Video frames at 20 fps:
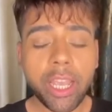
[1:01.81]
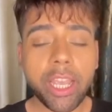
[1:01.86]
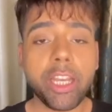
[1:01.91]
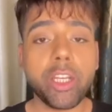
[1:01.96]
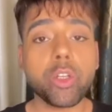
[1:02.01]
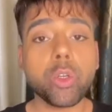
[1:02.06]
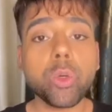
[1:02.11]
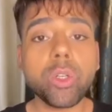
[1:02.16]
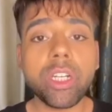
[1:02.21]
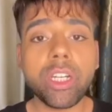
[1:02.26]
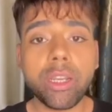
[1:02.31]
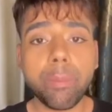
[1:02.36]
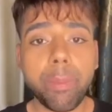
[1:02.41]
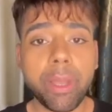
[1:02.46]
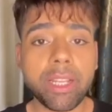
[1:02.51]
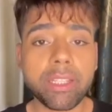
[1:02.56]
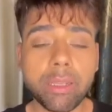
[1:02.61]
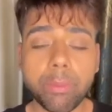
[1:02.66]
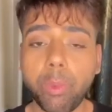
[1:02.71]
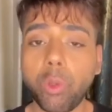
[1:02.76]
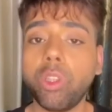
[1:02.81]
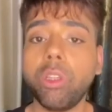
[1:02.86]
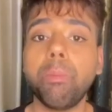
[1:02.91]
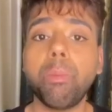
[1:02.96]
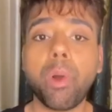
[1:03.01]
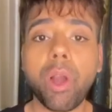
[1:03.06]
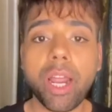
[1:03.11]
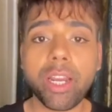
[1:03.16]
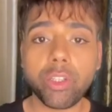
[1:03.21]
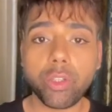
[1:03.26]
It totally depends upon the
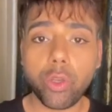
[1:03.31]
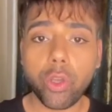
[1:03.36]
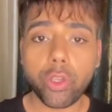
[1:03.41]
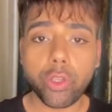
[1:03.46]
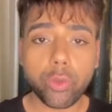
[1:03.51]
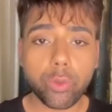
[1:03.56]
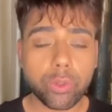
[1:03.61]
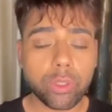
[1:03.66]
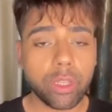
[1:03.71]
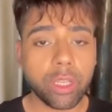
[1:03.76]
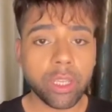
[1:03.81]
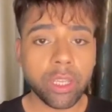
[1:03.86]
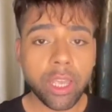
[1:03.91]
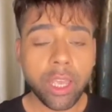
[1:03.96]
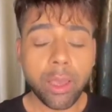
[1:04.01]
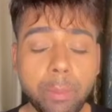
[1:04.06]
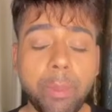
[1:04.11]
brand you're using